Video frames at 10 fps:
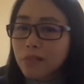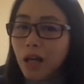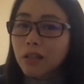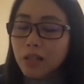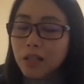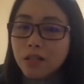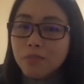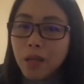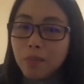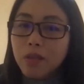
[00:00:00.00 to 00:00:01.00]
at least
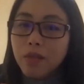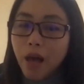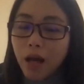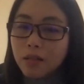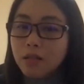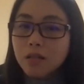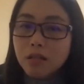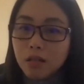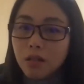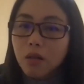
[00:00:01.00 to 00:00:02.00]
maybe
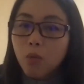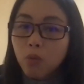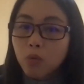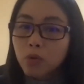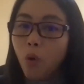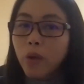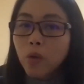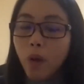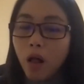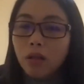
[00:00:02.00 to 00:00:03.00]
that's going
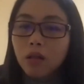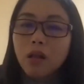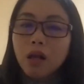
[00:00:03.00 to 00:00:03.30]
well.